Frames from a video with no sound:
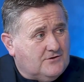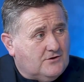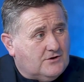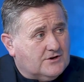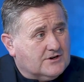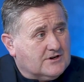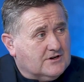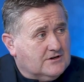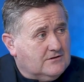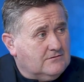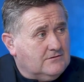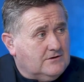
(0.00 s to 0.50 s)

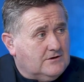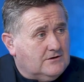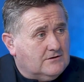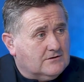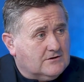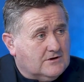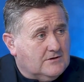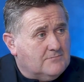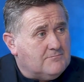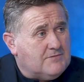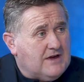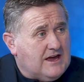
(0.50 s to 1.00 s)
for, you
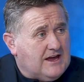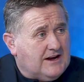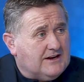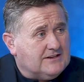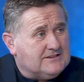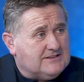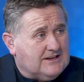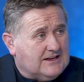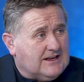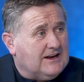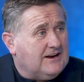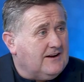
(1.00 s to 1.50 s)
know,
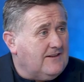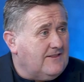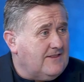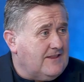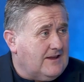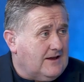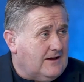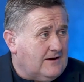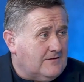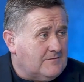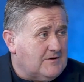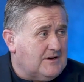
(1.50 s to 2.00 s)
Cumberry to get
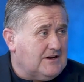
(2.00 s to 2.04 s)
in there.